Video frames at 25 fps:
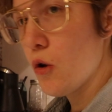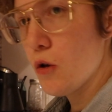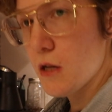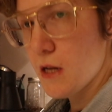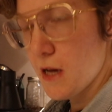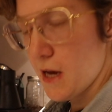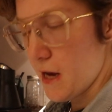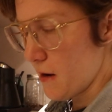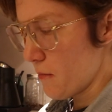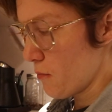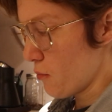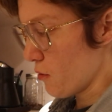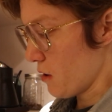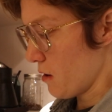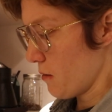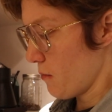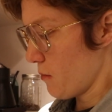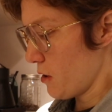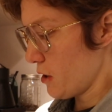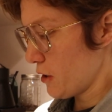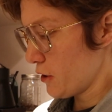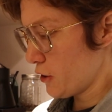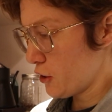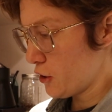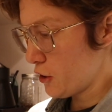day pretty
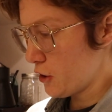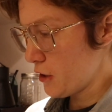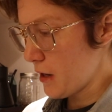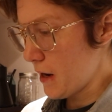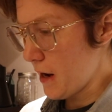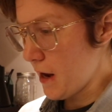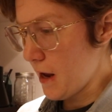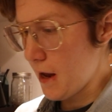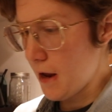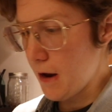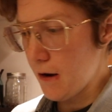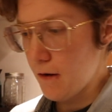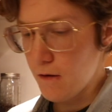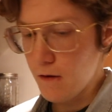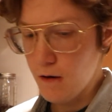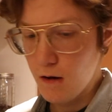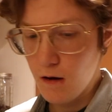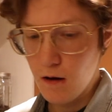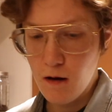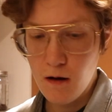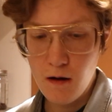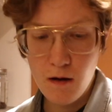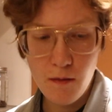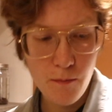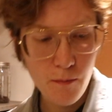much, and
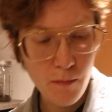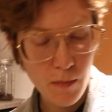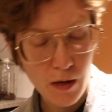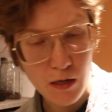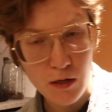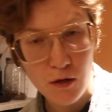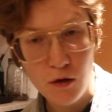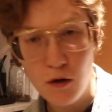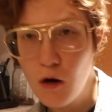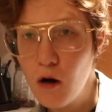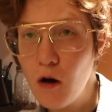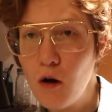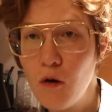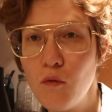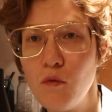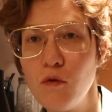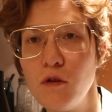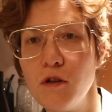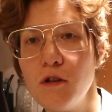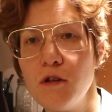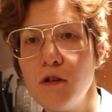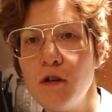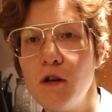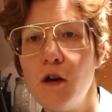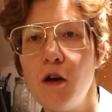my dog
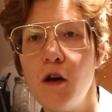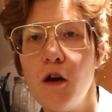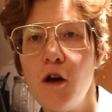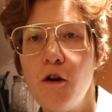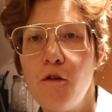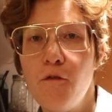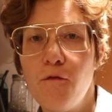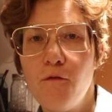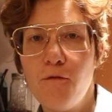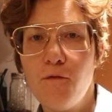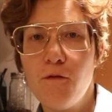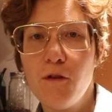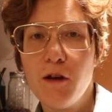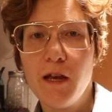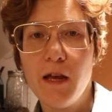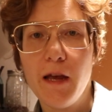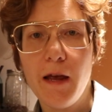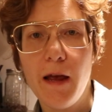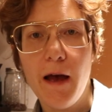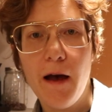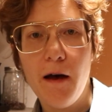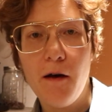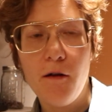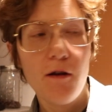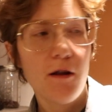was freaking
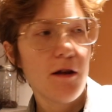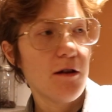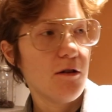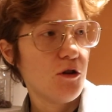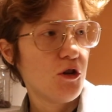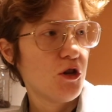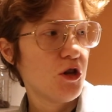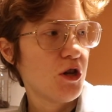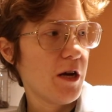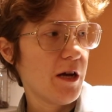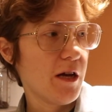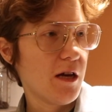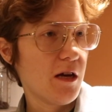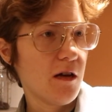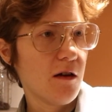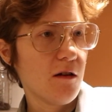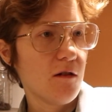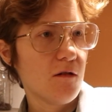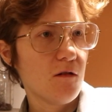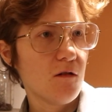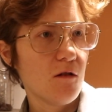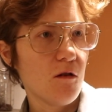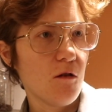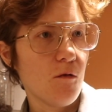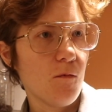out and shaking,
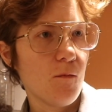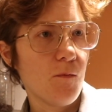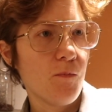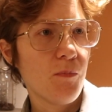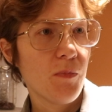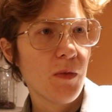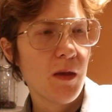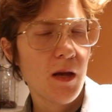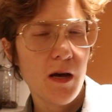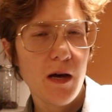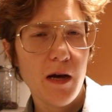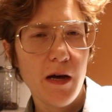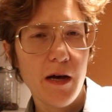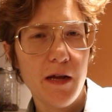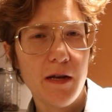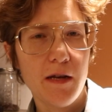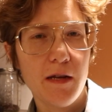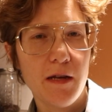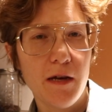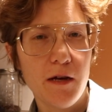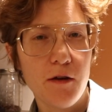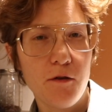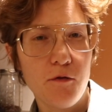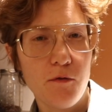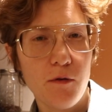so I had to
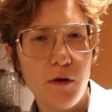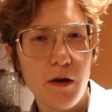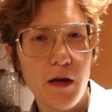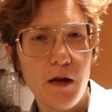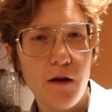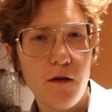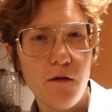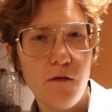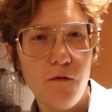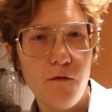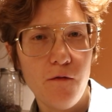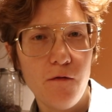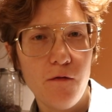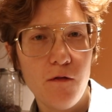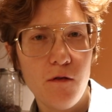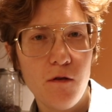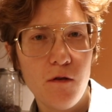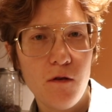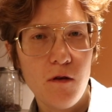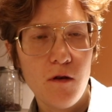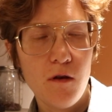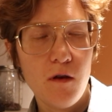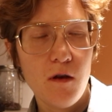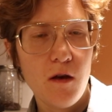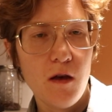get creative
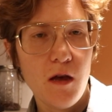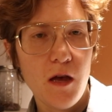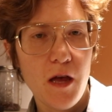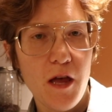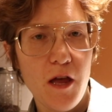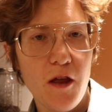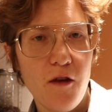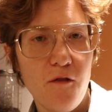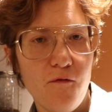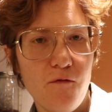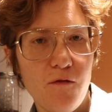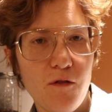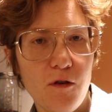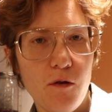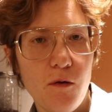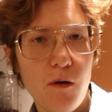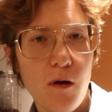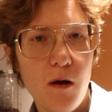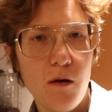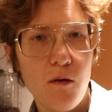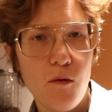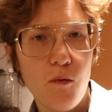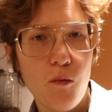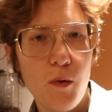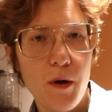and figure
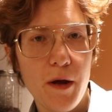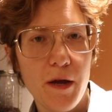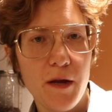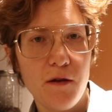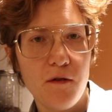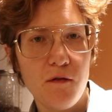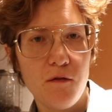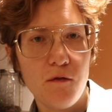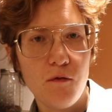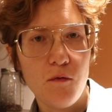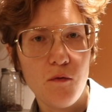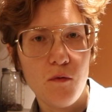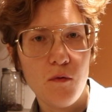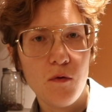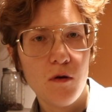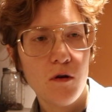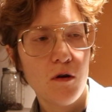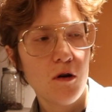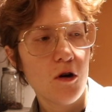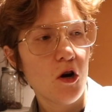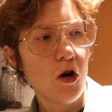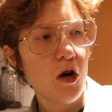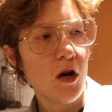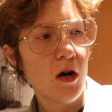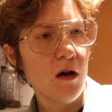out a way to
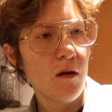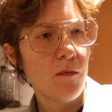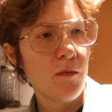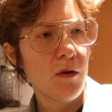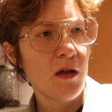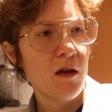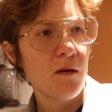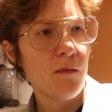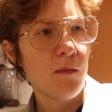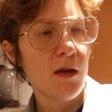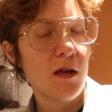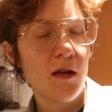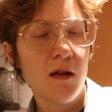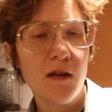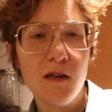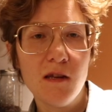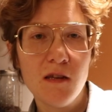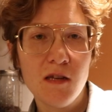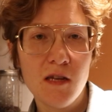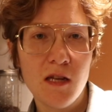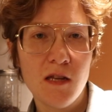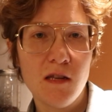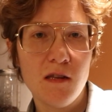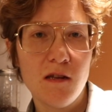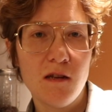calm him and
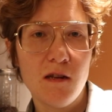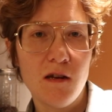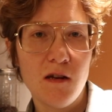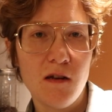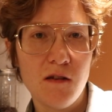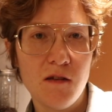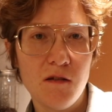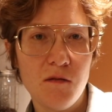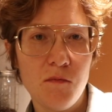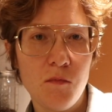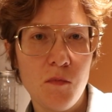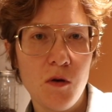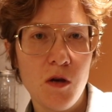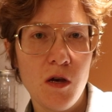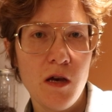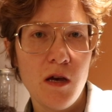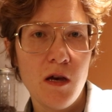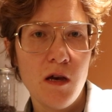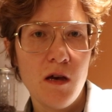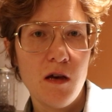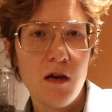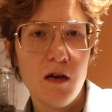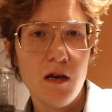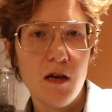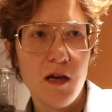desensitize him
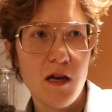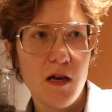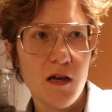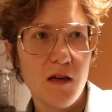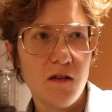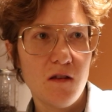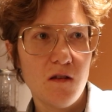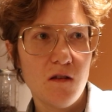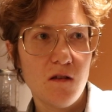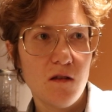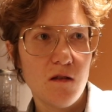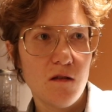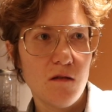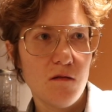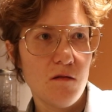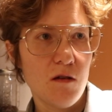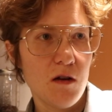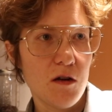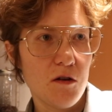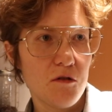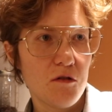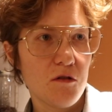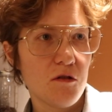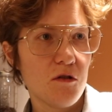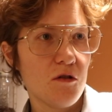in case
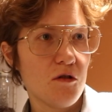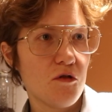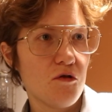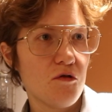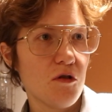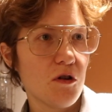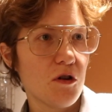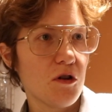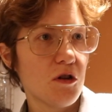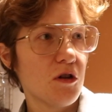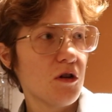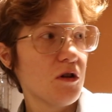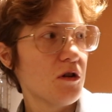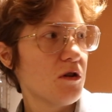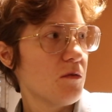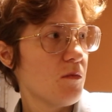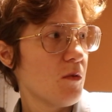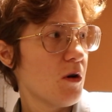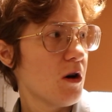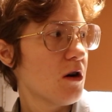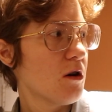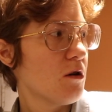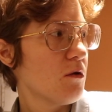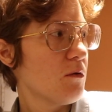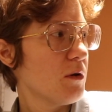there's construction
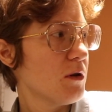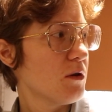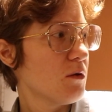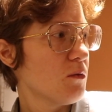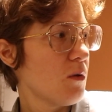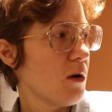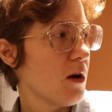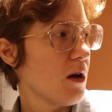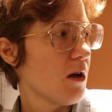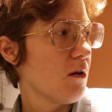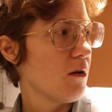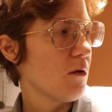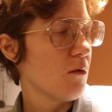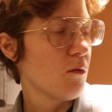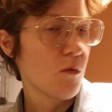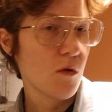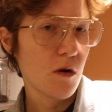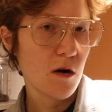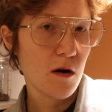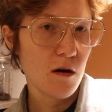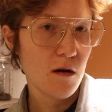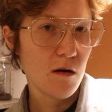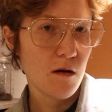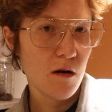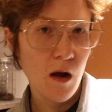tomorrow as well,
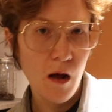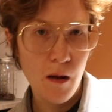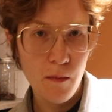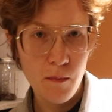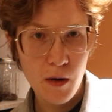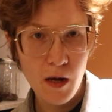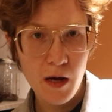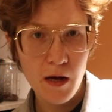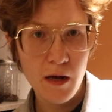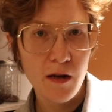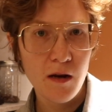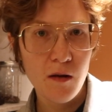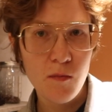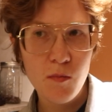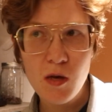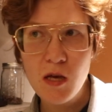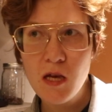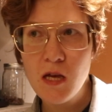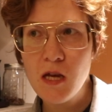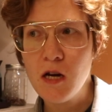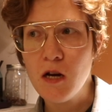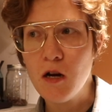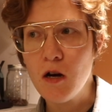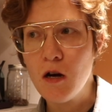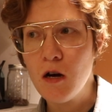where I'm not going to be
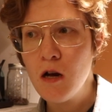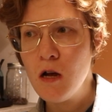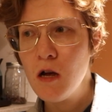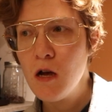here.